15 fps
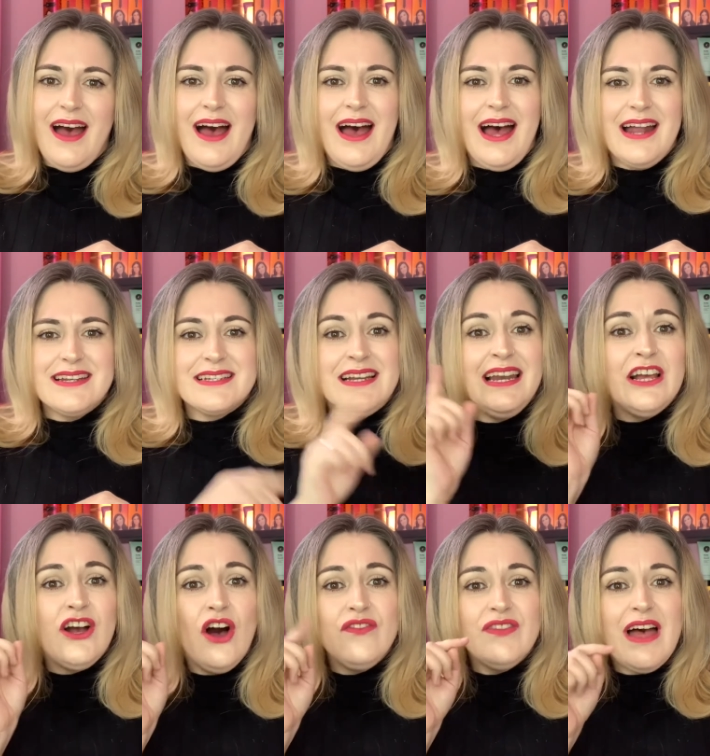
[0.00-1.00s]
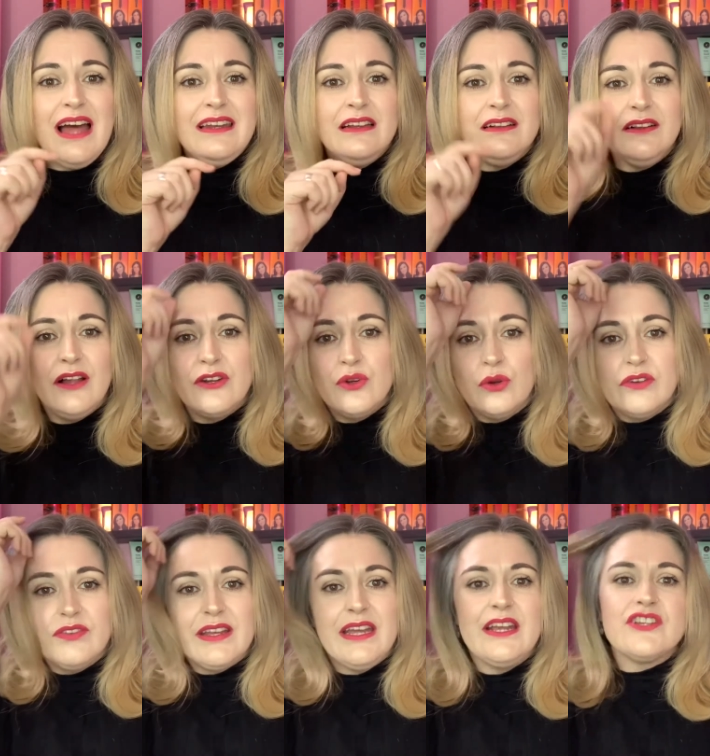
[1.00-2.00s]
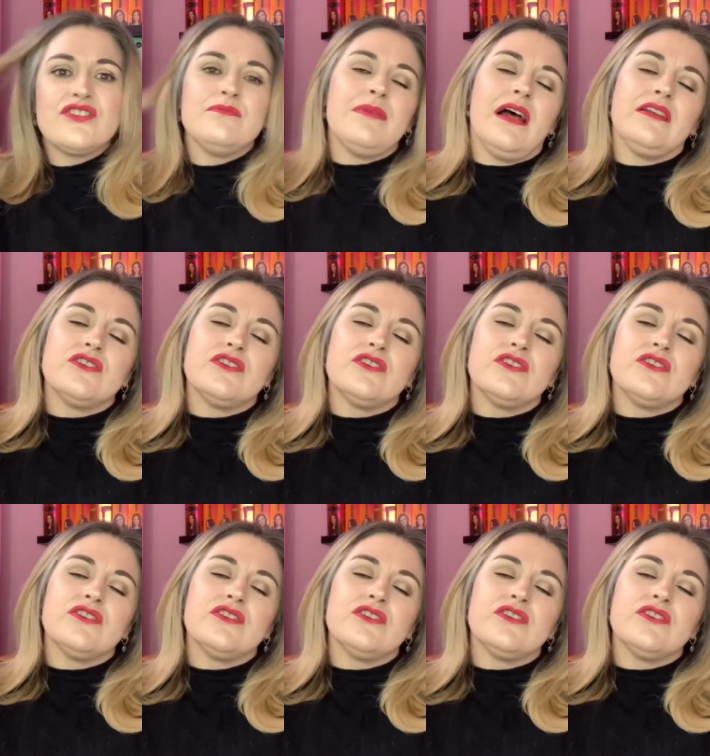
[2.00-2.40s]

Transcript: and click on that little notification bell